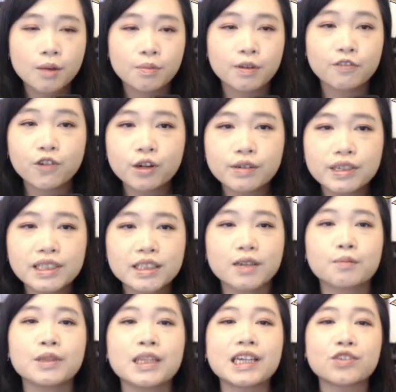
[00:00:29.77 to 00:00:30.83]
Before we
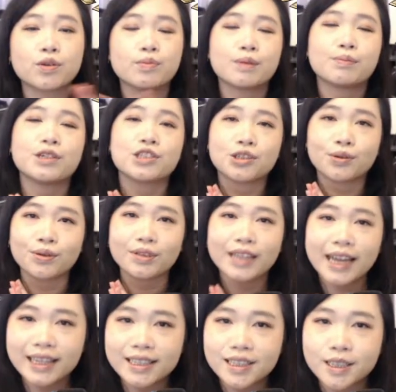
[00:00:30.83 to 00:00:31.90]
start, please remember to
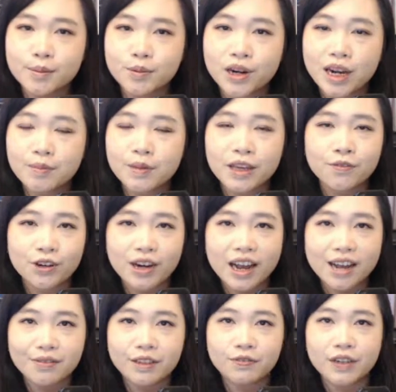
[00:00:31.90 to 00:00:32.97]
like and subscribe if you're
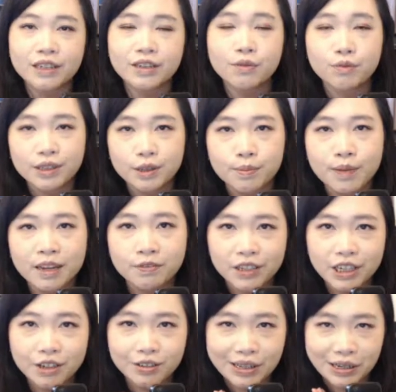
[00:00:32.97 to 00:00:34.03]
having fun with my
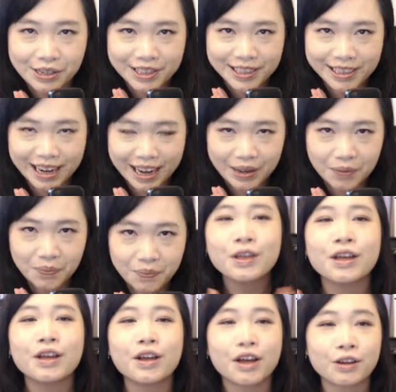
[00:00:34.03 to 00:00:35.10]
video here today.
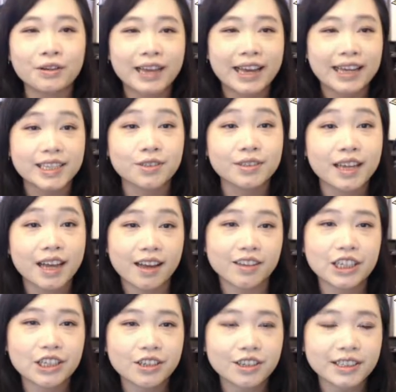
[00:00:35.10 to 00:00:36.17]
Okay, so
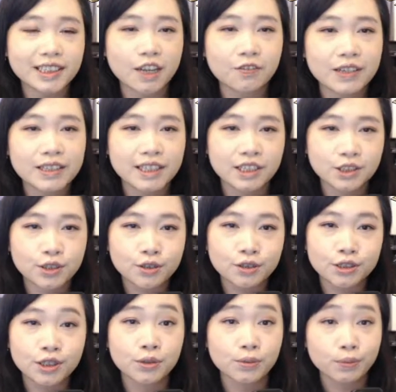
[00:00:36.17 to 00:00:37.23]
Kaguya herself is
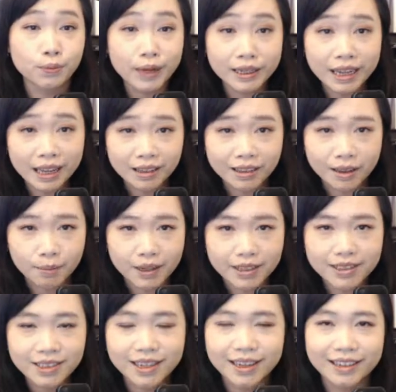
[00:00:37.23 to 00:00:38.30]
attuned to wind
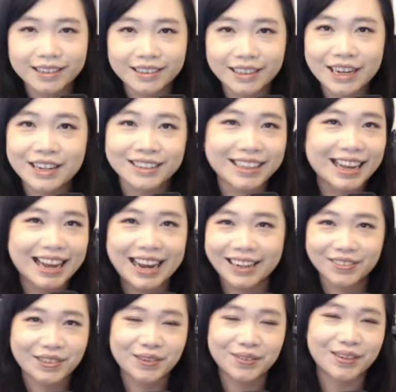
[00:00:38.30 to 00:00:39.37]
element, and I
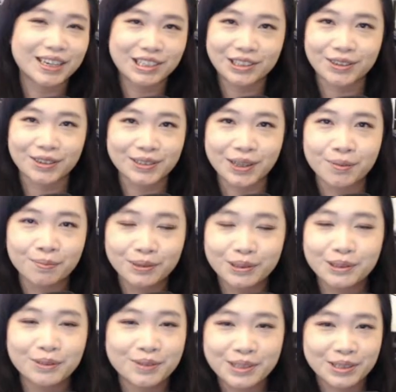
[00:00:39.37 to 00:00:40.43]
don't know why she looks all
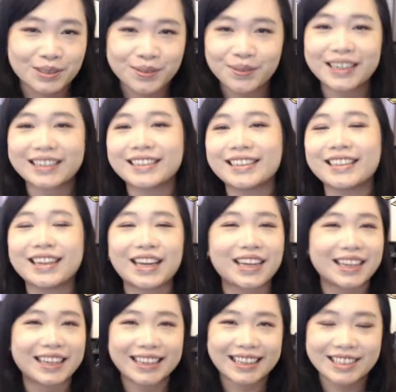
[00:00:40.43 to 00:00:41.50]
blue, but she's wind.
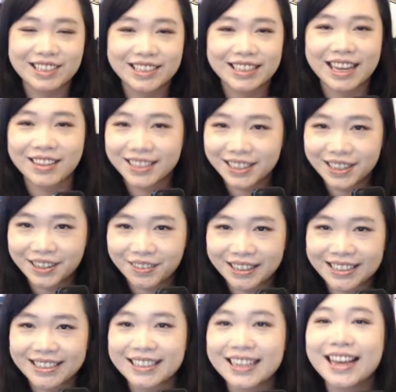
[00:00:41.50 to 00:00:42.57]
That's just how Sinnoh
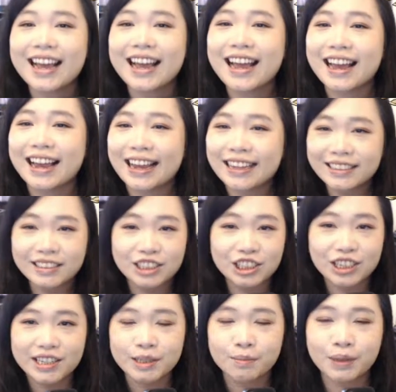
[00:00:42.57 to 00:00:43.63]
is. And
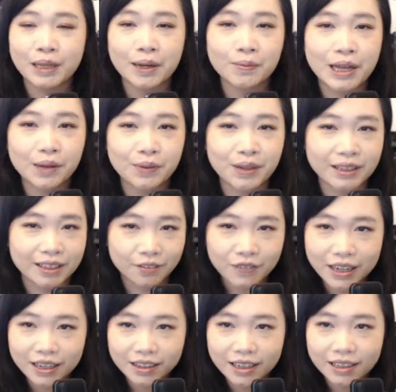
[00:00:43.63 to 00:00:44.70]
she doesn't play well with the
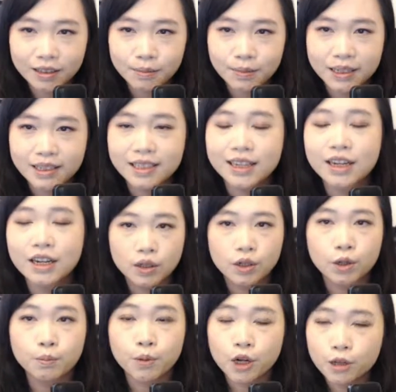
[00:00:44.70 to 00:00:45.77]
fire element.
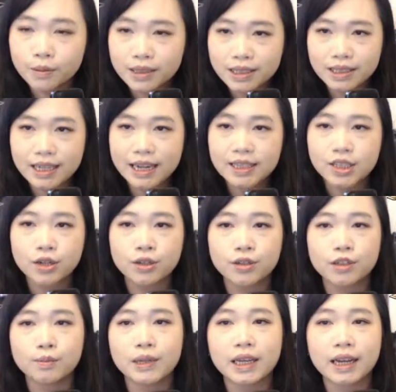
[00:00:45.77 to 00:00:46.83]
Her permanent stats are
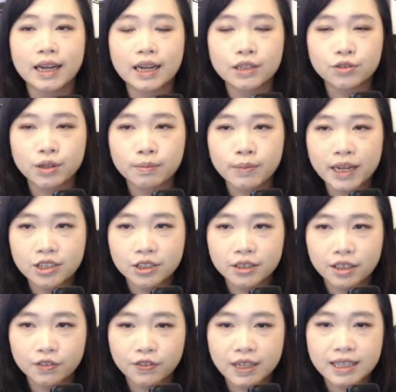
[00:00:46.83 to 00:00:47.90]
going to be 100 magic
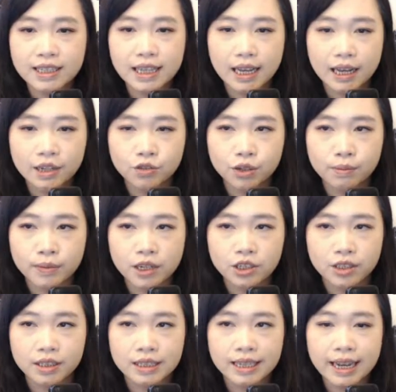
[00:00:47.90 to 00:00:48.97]
defense, 100
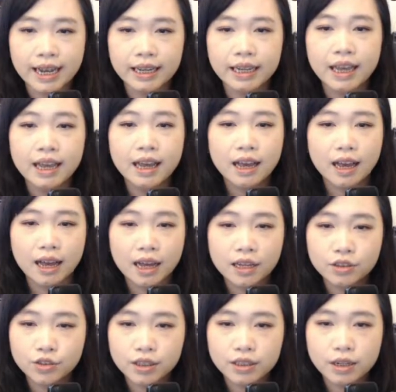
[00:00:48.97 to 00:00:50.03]
magic attack,
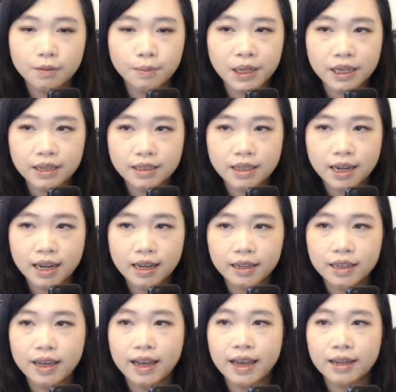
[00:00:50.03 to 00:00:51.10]
100 P
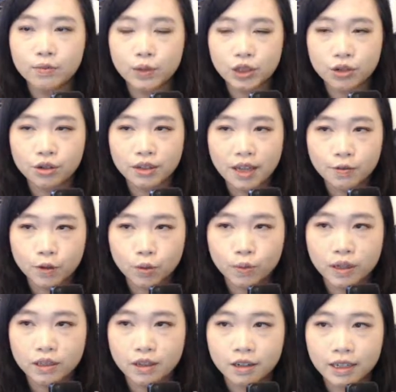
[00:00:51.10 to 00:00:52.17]
attack, and with her level
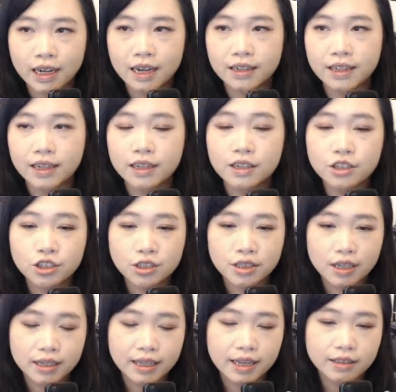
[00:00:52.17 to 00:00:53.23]
1 arcana, she's
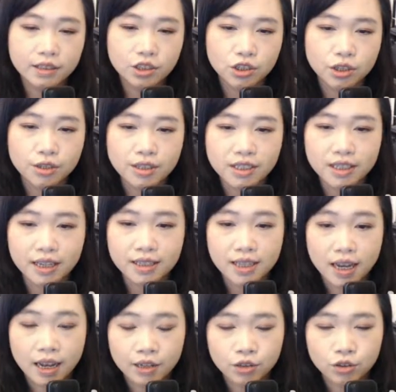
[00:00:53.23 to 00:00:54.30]
going to get additional
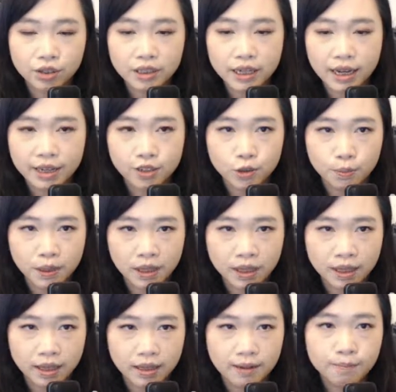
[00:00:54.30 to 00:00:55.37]
600
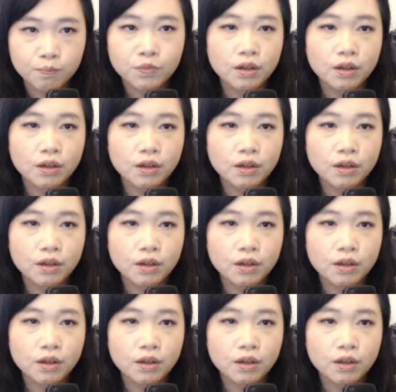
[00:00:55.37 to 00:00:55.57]
HP.